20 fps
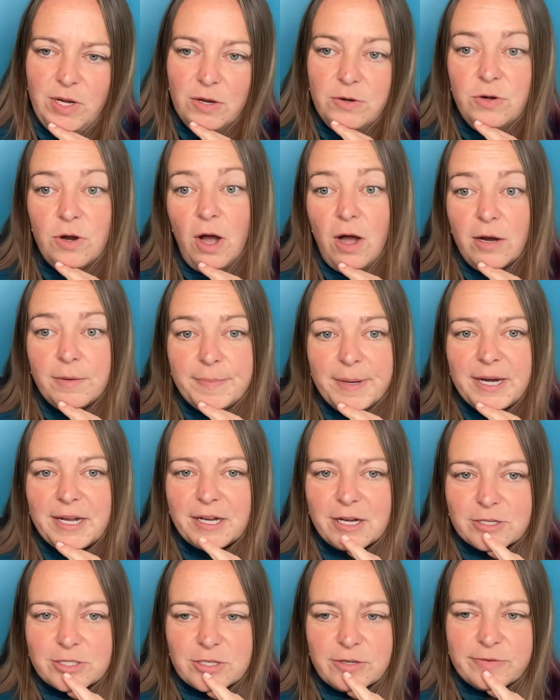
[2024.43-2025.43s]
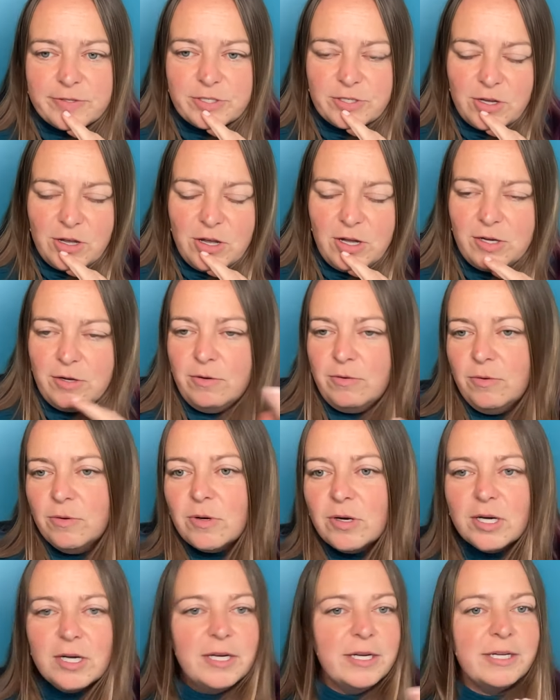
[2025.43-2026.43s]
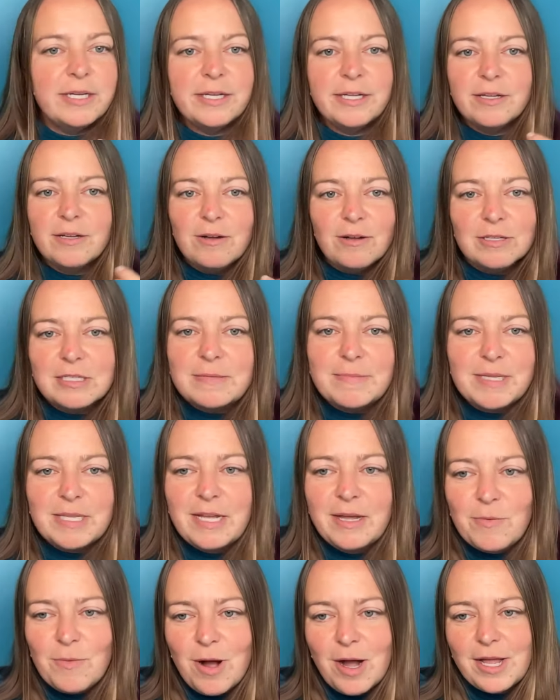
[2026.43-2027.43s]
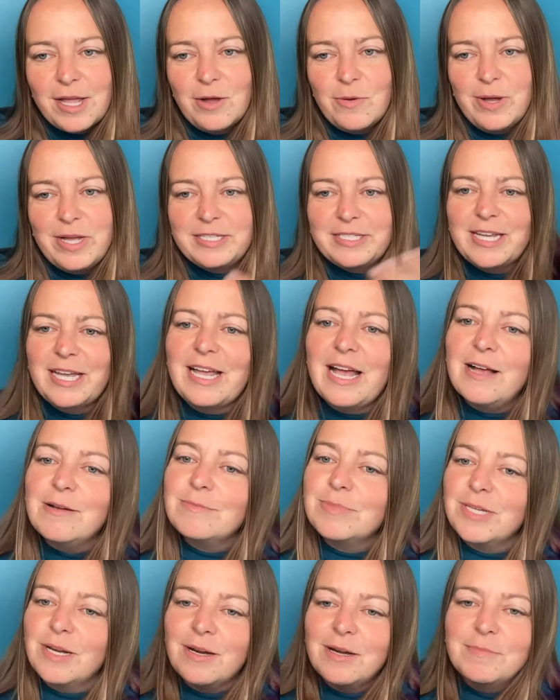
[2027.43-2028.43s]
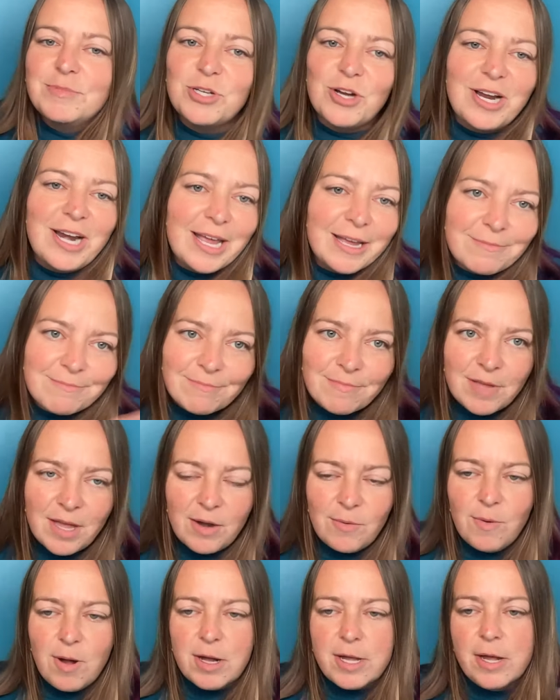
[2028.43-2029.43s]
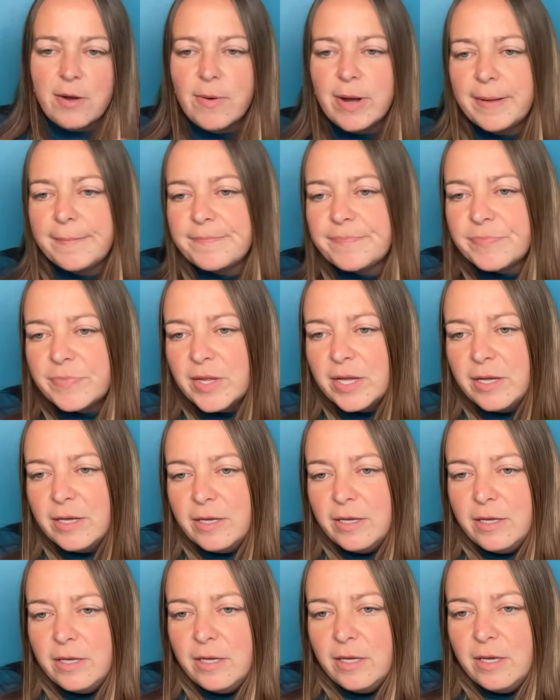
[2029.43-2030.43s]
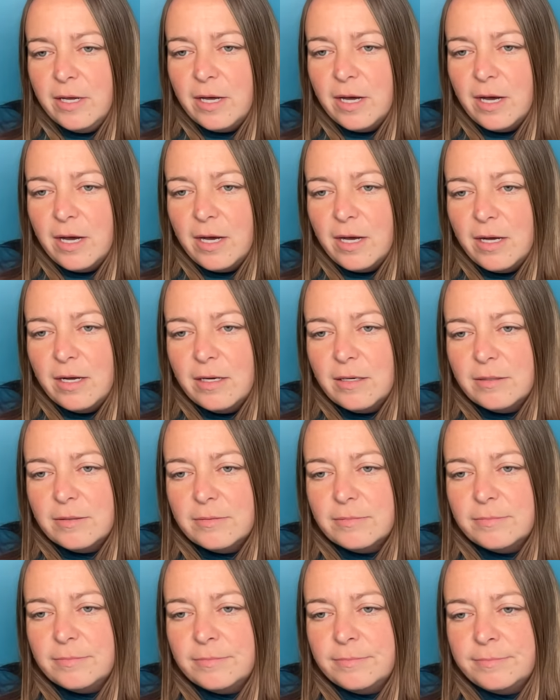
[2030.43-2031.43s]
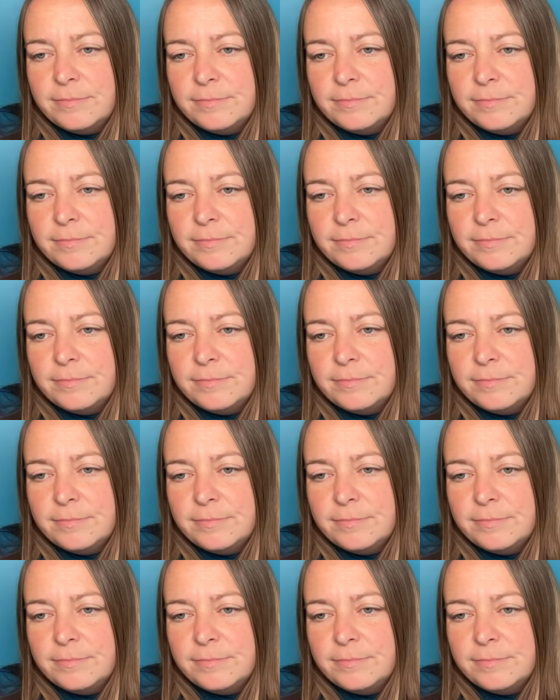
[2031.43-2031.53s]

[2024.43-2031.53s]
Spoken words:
not petting our service dog or ultimately walking away and saying, hey, I'm sorry, I'm training and walking away. All